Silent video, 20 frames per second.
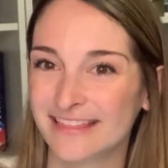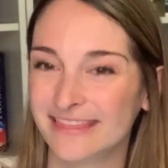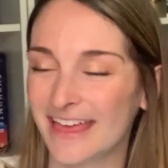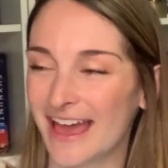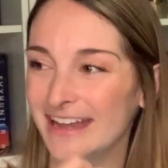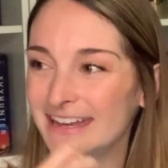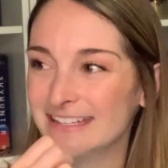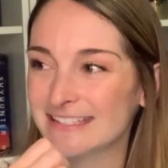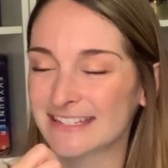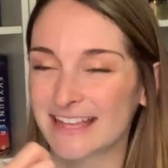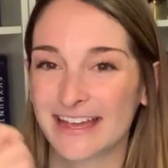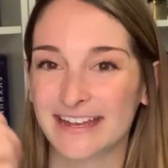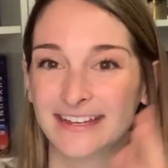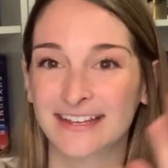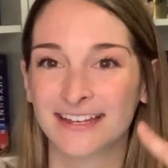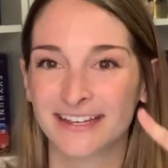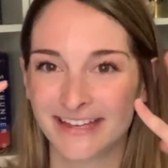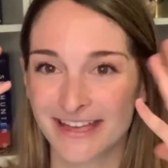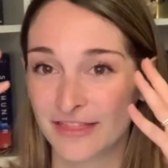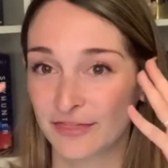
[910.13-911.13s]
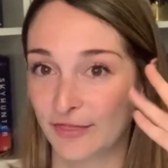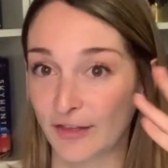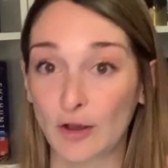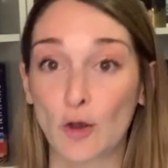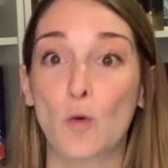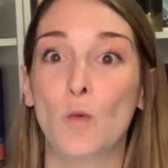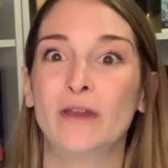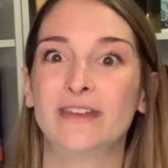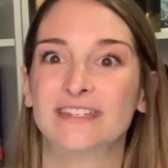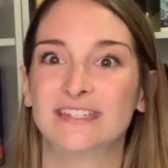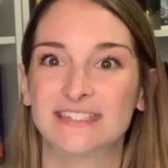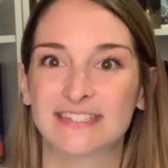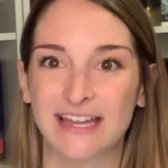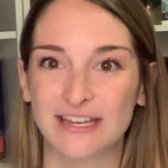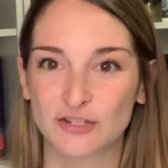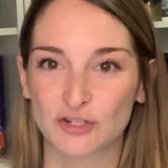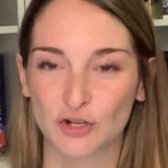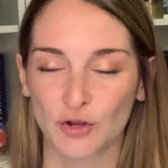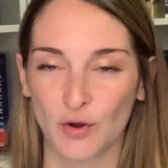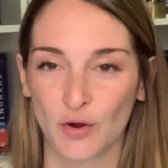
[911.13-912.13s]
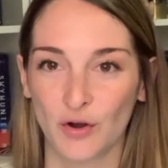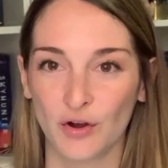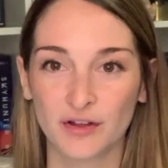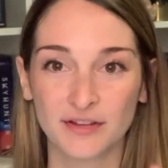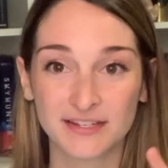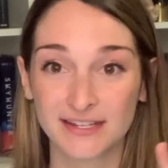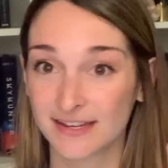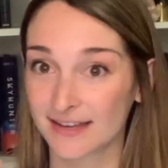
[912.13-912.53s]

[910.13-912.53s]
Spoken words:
that is like the quintessential